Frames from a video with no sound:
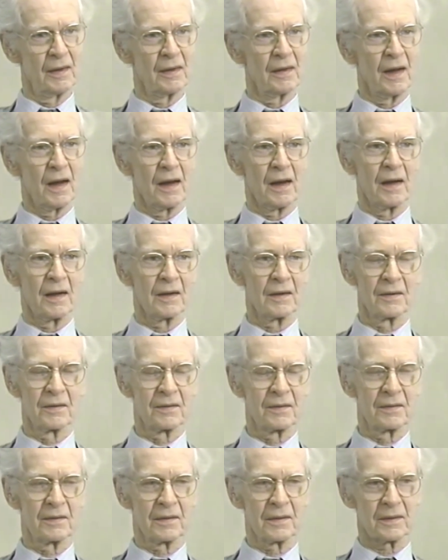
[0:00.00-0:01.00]

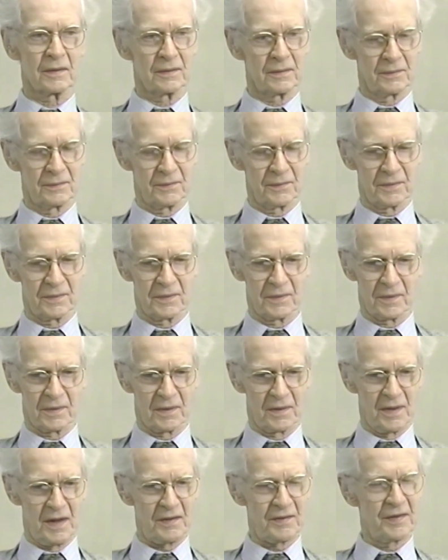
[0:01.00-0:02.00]
and uh,
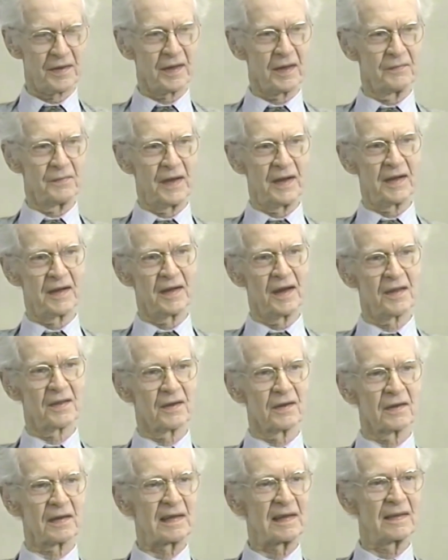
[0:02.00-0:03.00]
nothing of any
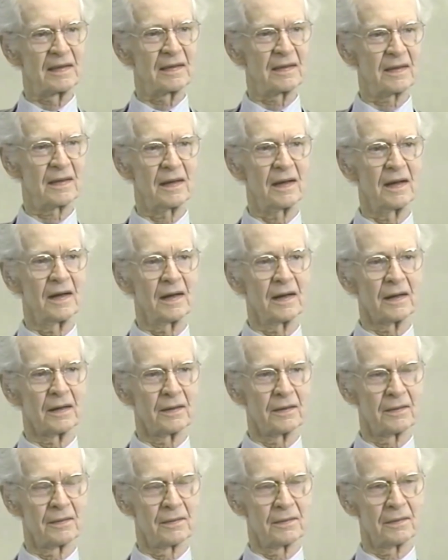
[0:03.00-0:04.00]
other
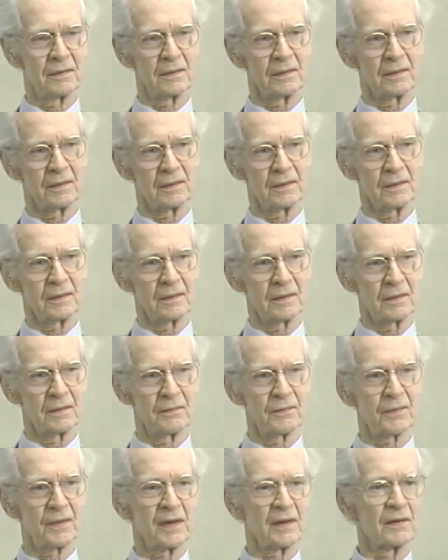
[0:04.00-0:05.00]
kind uh,
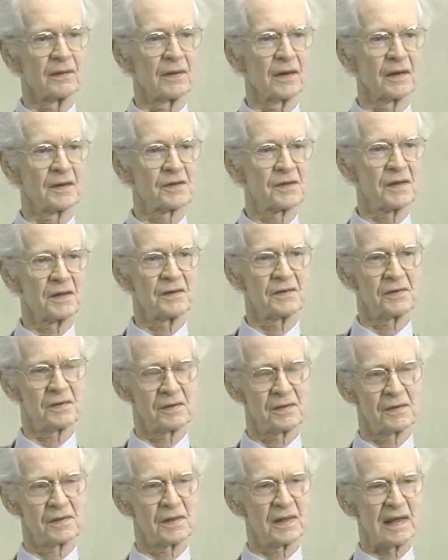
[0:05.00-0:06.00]
of thing
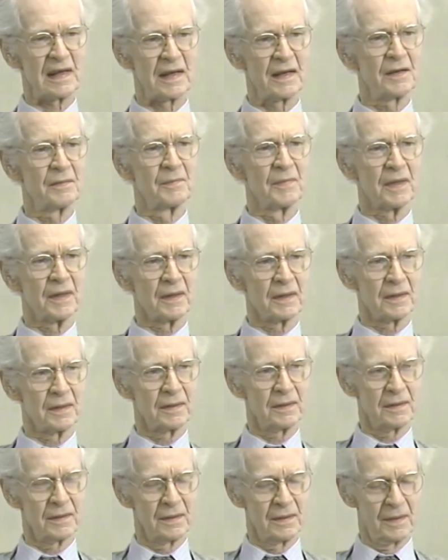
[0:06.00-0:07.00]
exists in
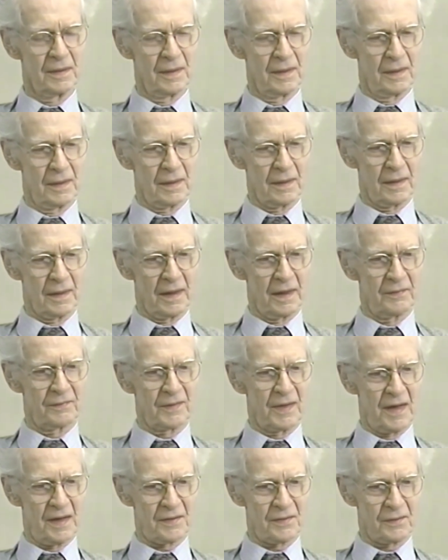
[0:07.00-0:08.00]
me. I've
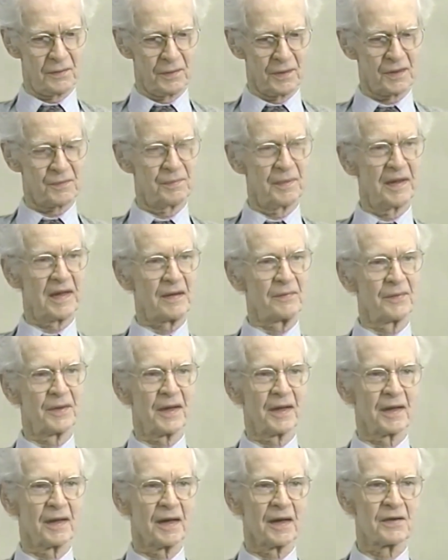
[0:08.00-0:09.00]
got to explain
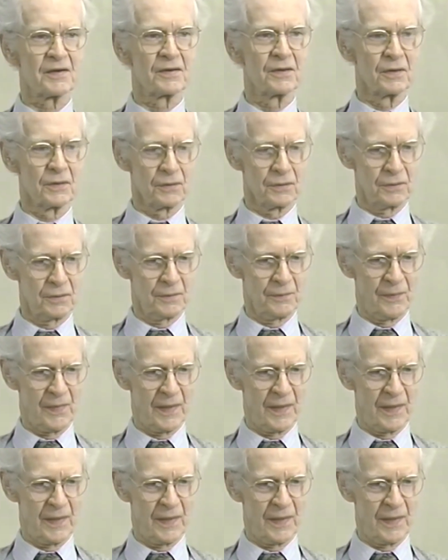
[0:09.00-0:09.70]
everything I do